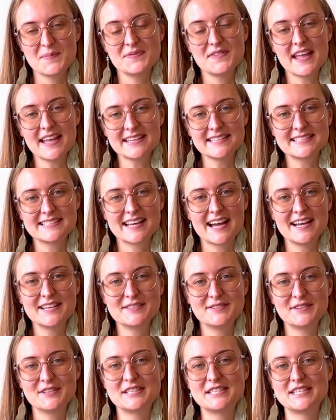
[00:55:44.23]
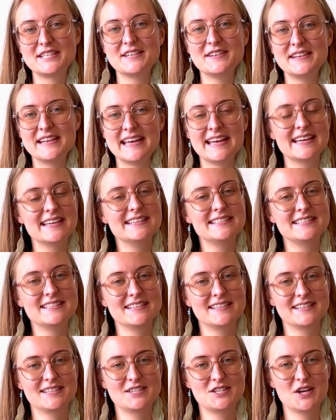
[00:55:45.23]
Thanks guys for tuning in
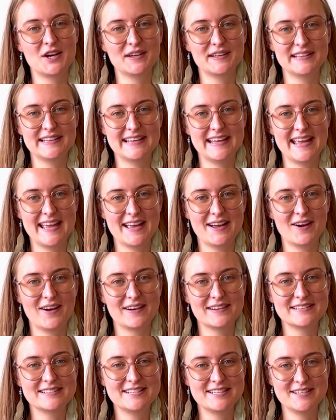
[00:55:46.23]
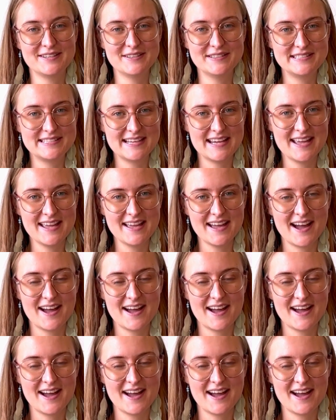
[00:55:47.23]
to Chocolate Cake on Tuesday.